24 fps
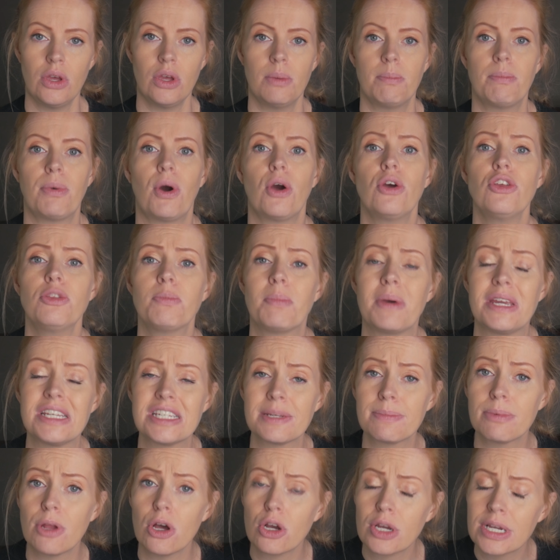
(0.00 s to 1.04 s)
Both beta
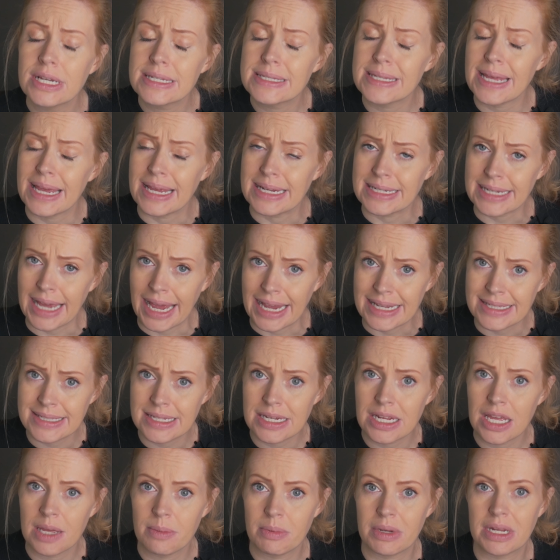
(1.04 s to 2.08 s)
blockers and ACE
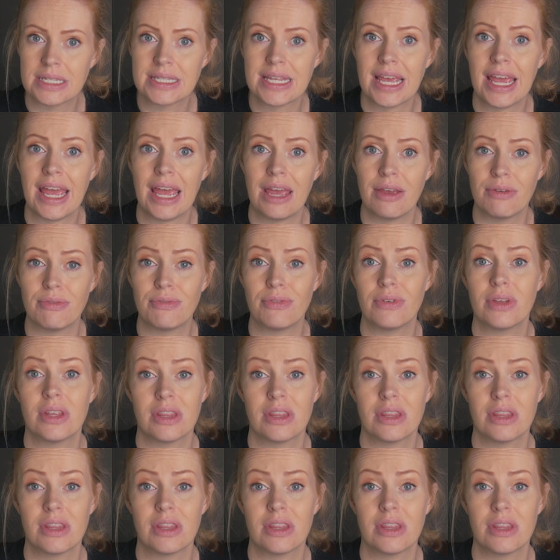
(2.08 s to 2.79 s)
inhibitors have